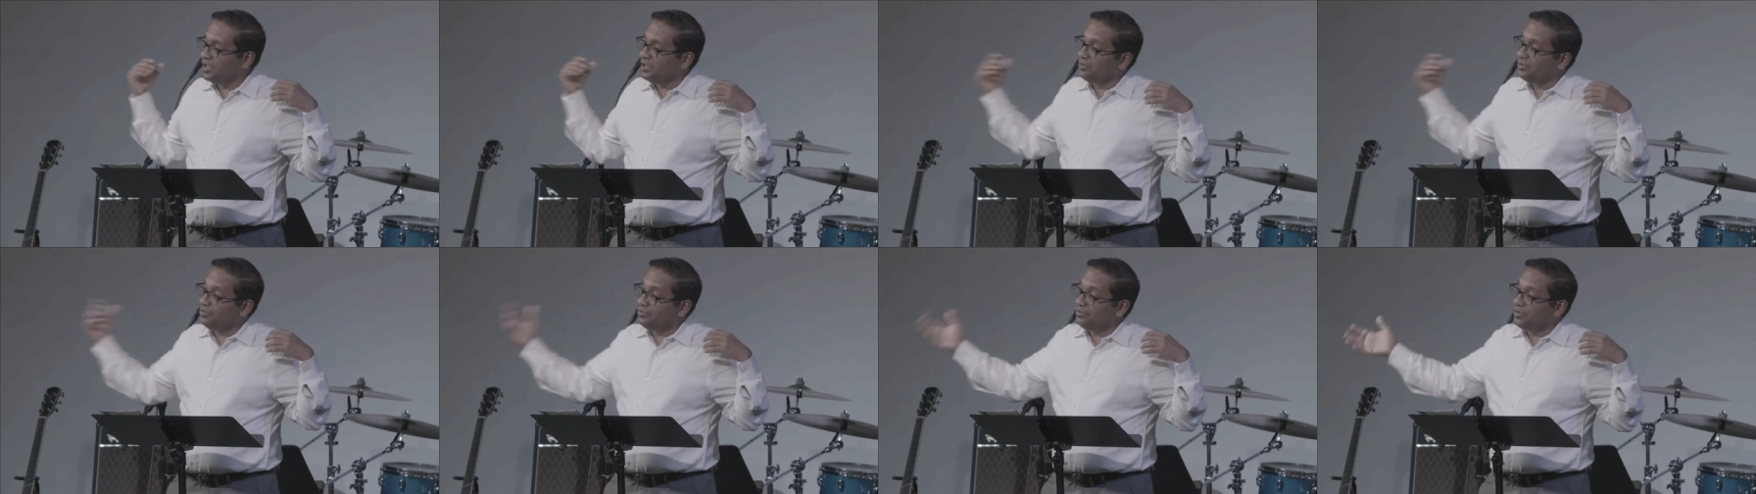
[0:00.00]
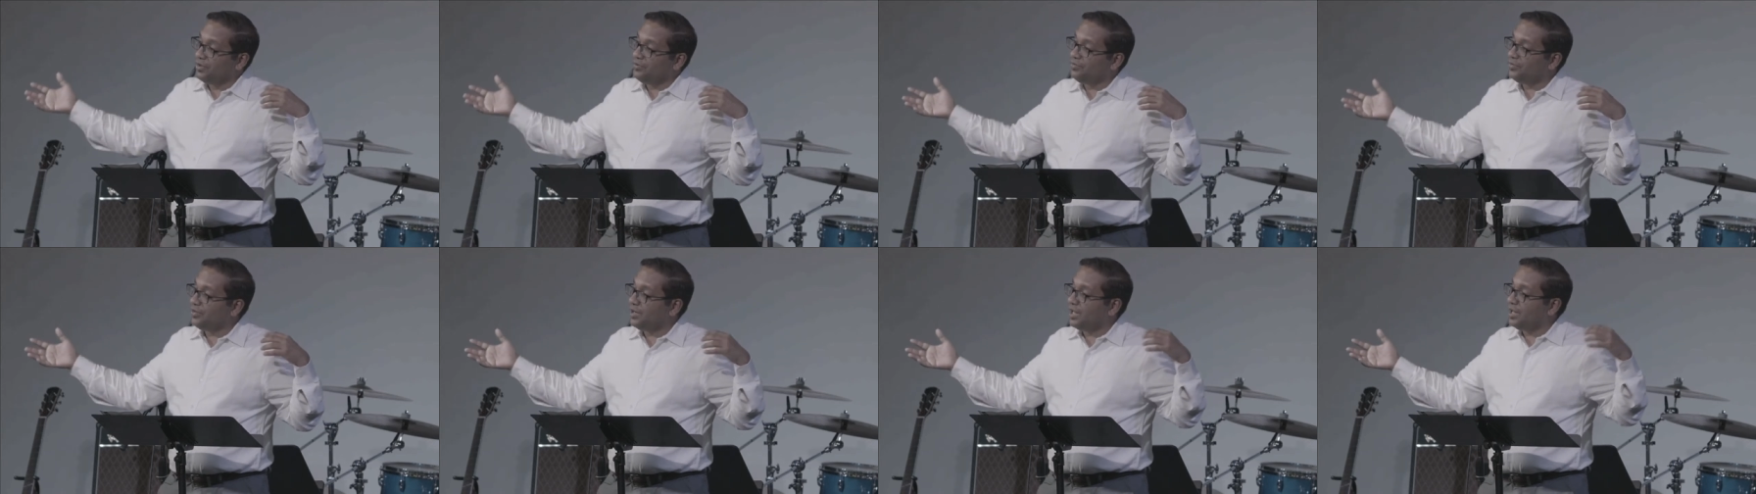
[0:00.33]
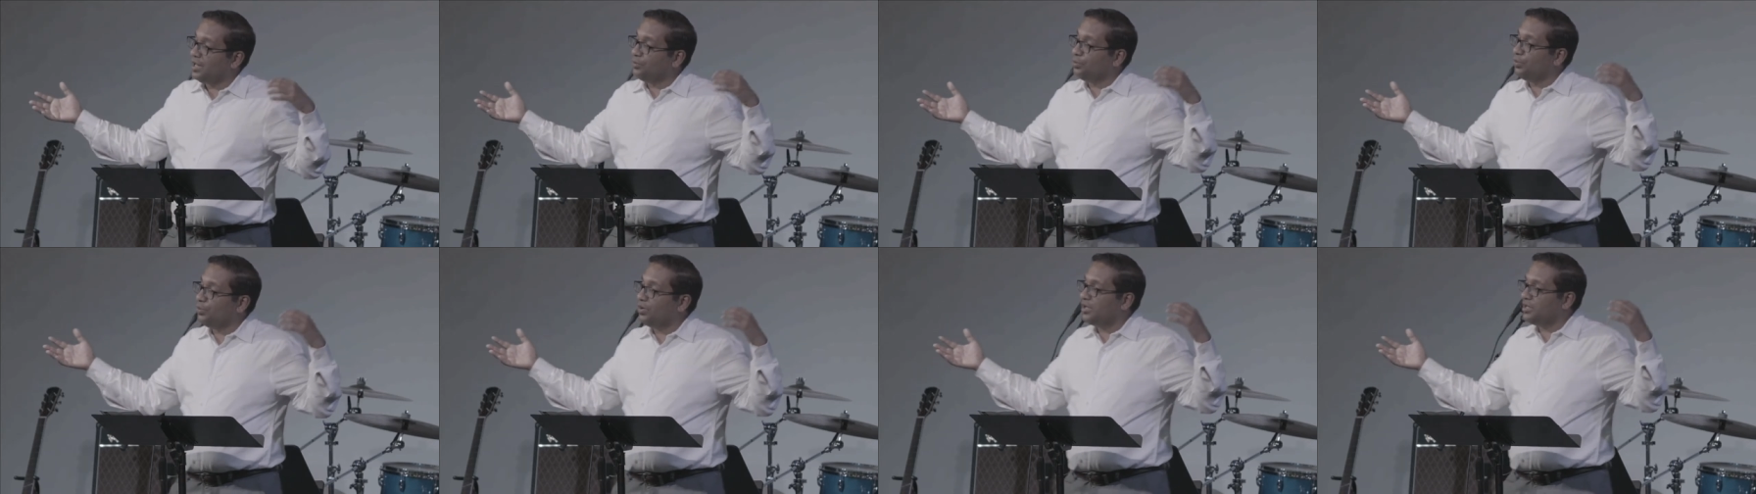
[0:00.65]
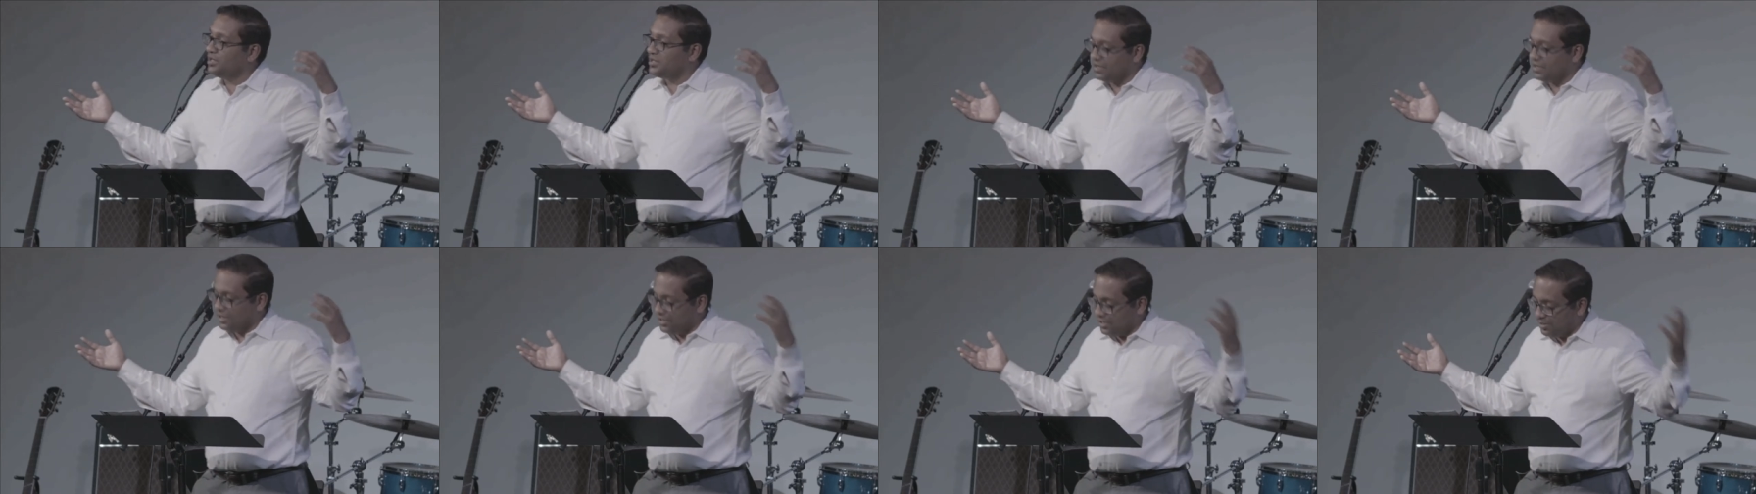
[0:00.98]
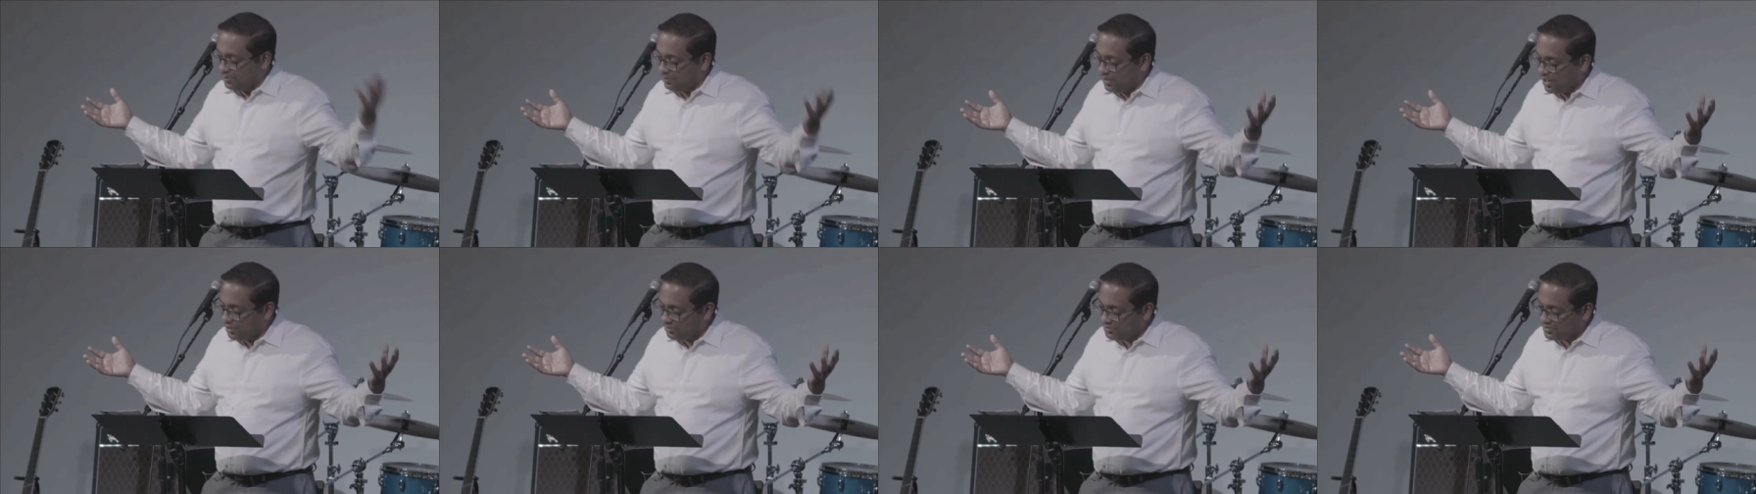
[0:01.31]
a river and once in a
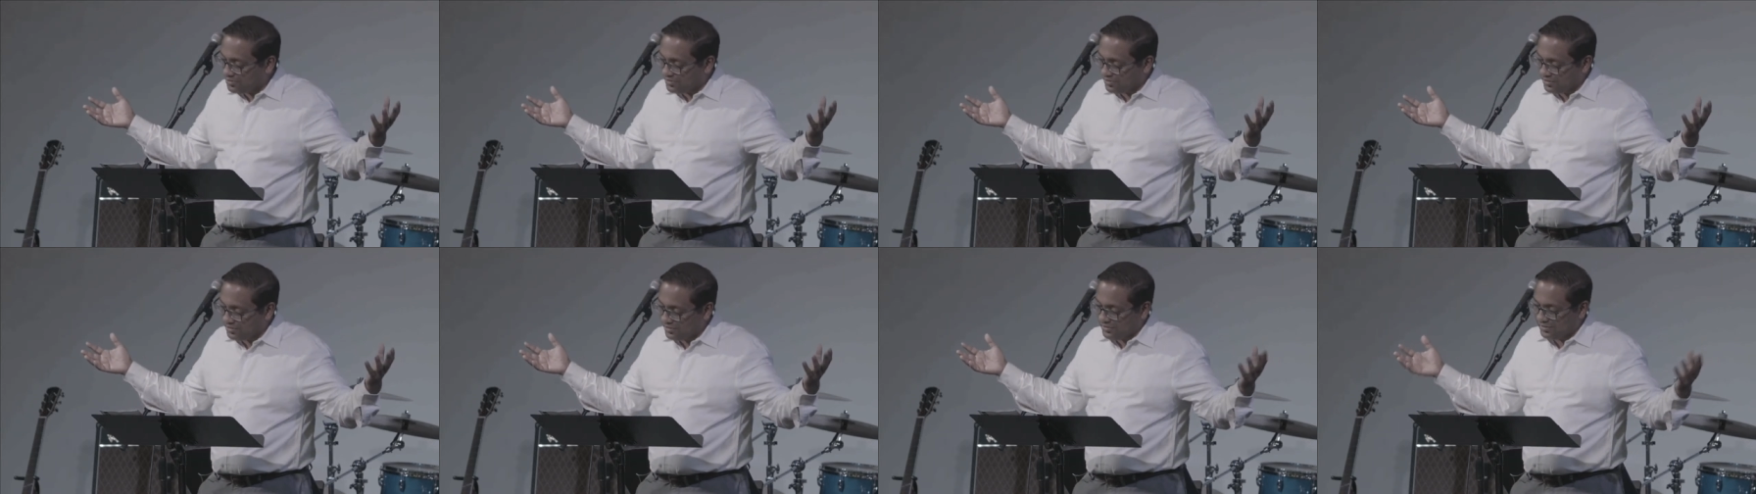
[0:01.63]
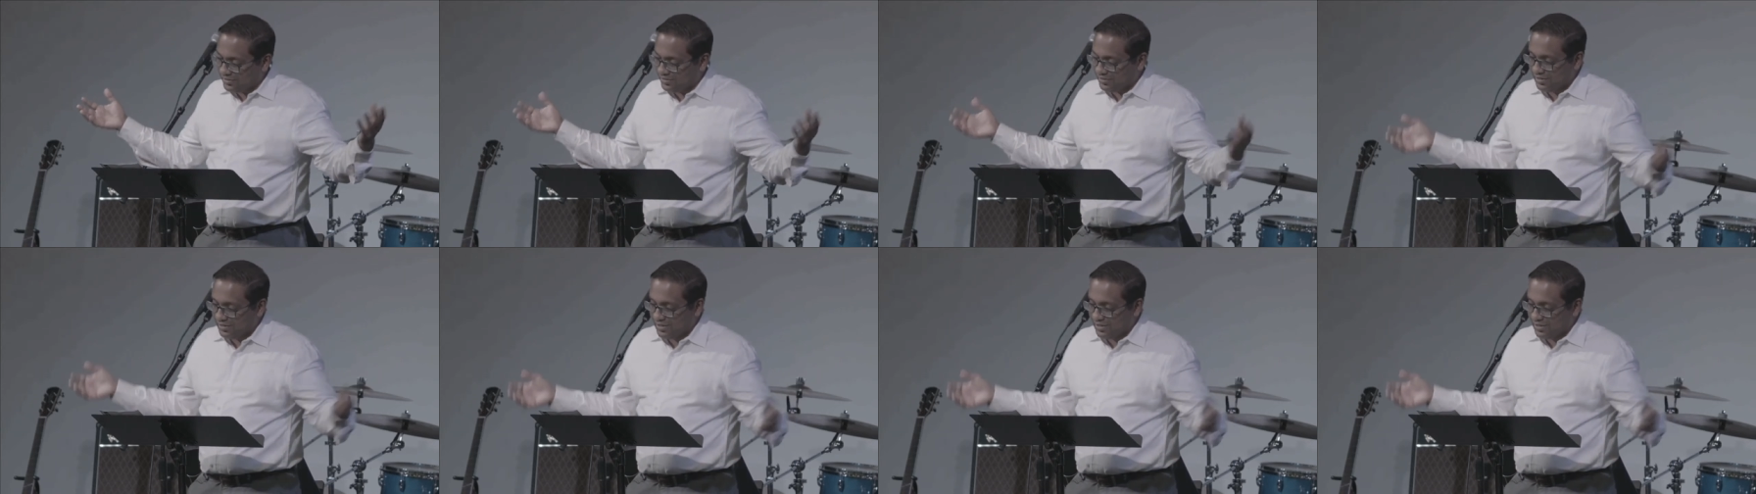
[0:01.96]
mountain.